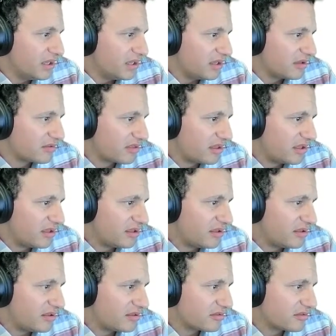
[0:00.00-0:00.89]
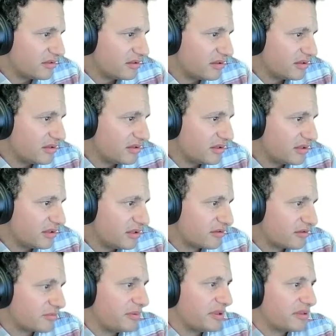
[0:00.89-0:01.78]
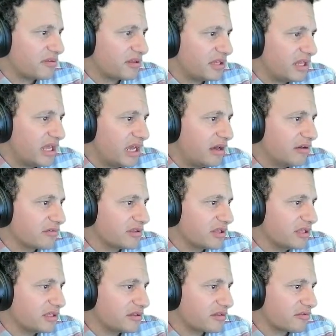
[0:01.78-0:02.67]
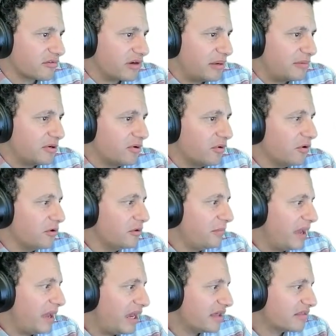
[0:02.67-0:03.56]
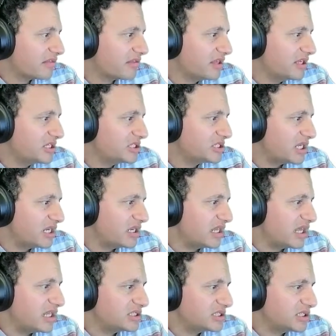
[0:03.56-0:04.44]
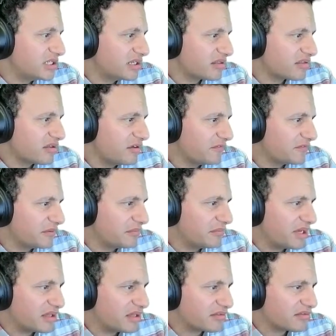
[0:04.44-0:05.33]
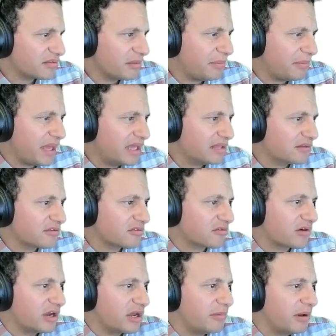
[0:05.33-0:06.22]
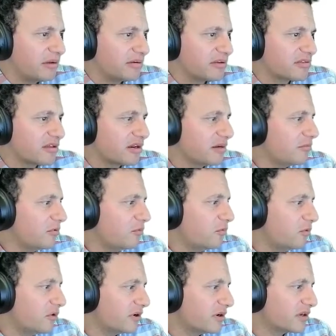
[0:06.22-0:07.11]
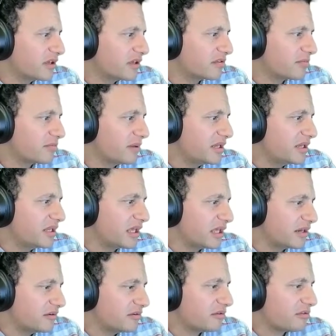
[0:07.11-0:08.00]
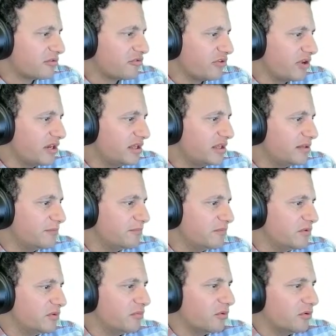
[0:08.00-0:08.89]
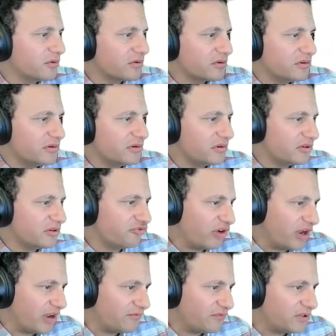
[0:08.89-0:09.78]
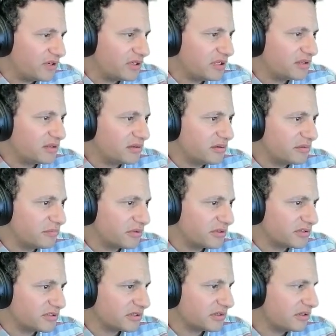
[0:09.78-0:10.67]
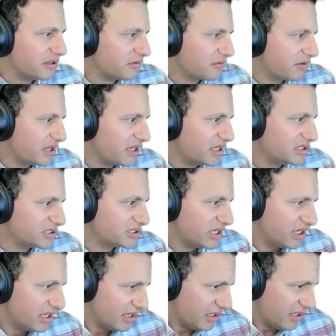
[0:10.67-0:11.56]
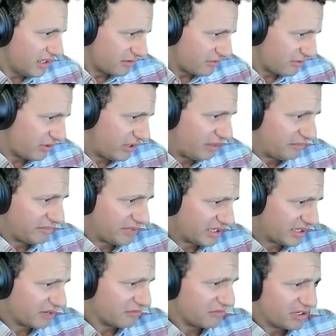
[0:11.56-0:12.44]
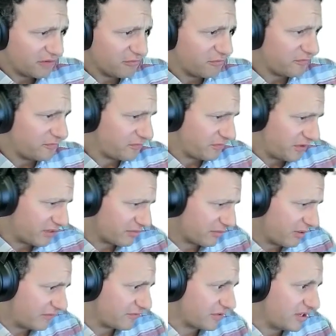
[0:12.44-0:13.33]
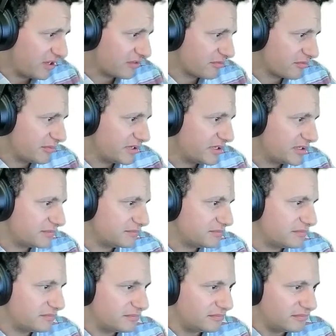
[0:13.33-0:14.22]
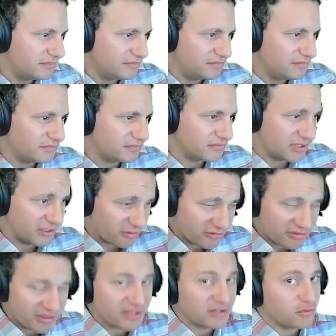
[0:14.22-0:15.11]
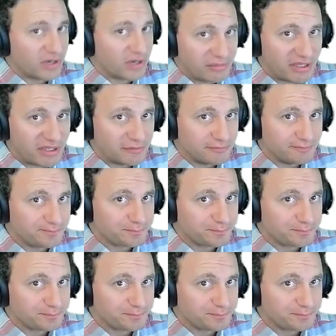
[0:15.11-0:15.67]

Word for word: It says the there's basically housing describing the oil passage and the engine itself. The Mazda patent describe how the setup will work, explaining and illustrated the motor, drive unit, particularly a range. So I'm not going to read it phrase by phrase, but it looks like a 20B.